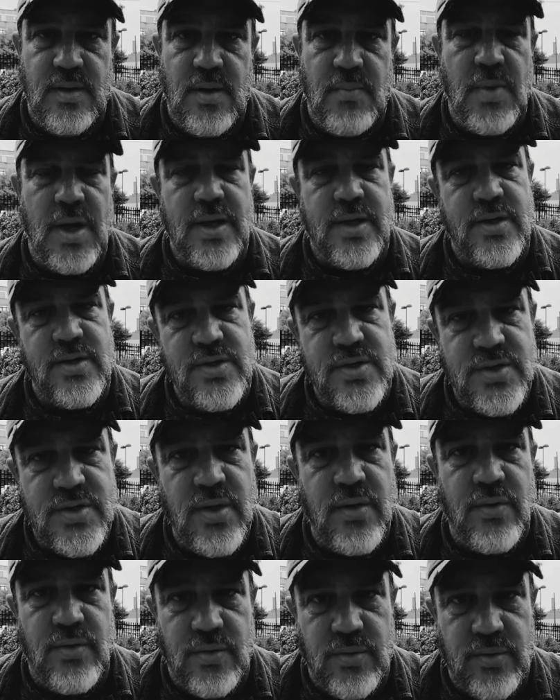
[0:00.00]
My
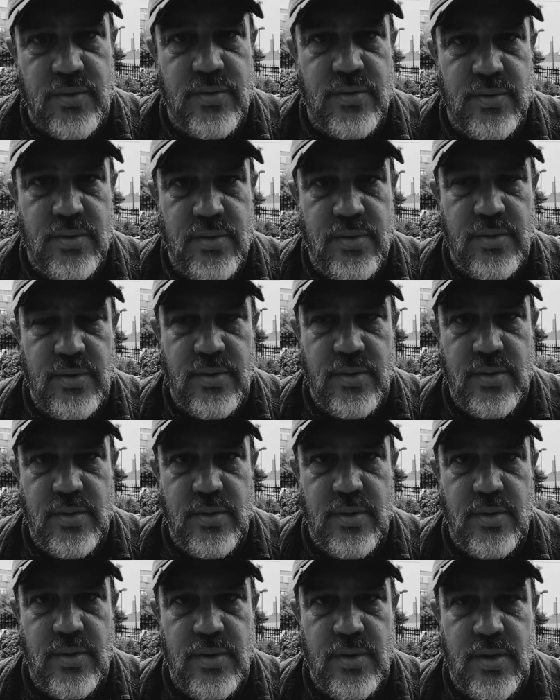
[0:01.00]
concern
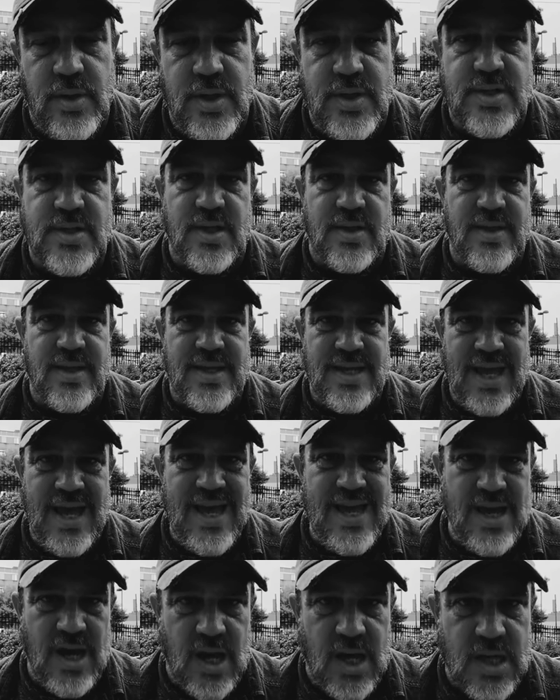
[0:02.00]
is that the
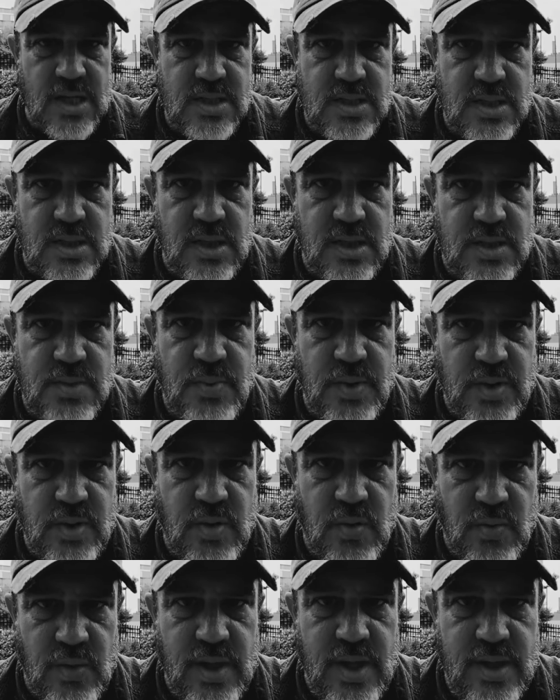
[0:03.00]
chaos that's been
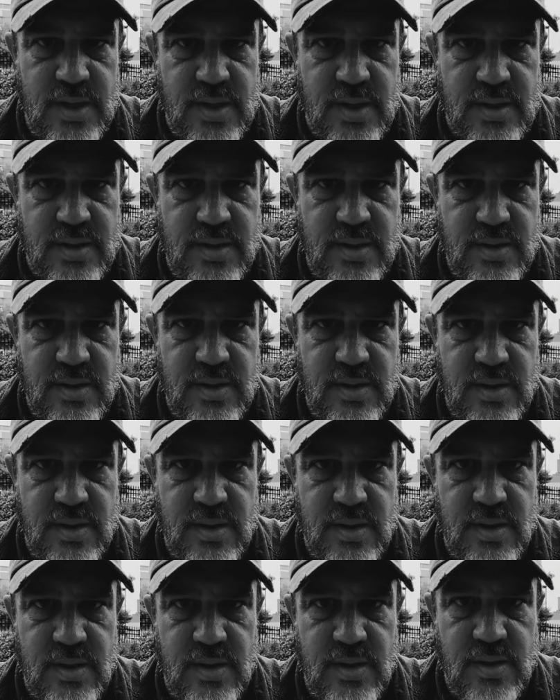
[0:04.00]
created,
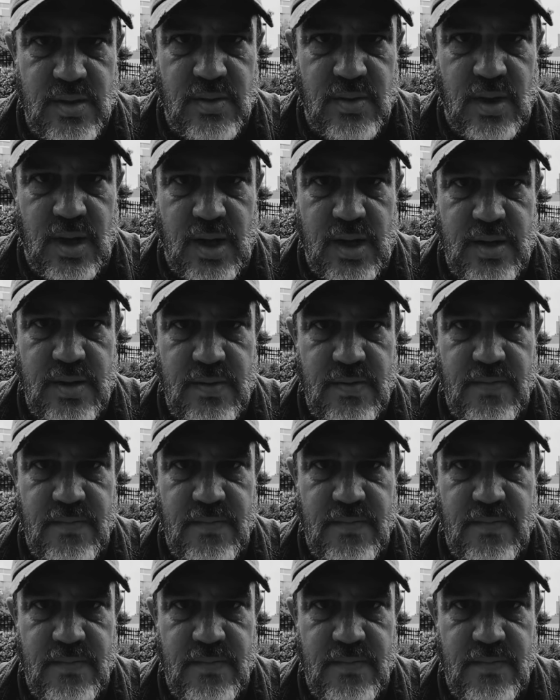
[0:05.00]
right,